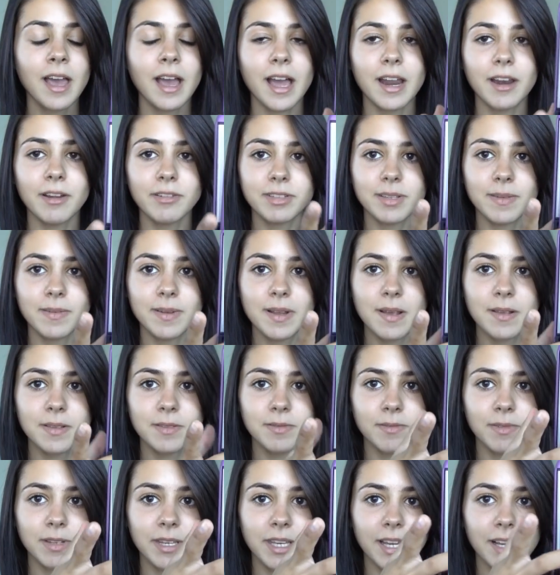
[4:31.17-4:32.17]
I know sometimes
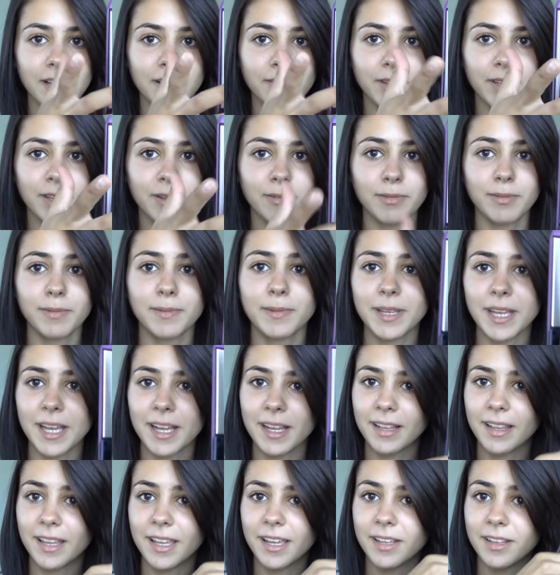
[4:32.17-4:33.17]
when we get we
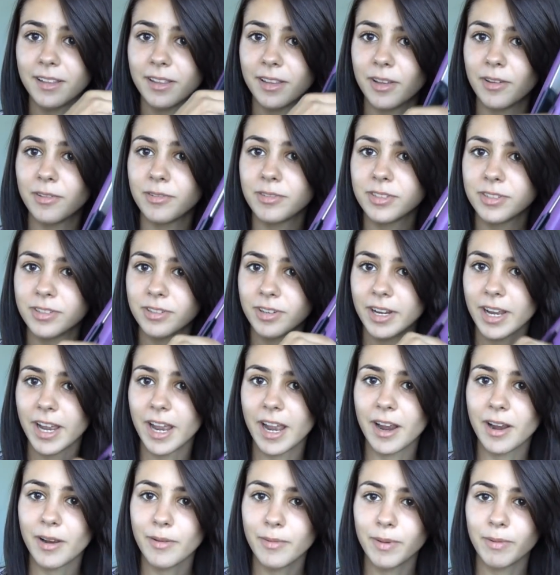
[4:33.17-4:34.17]
get like close to our hair,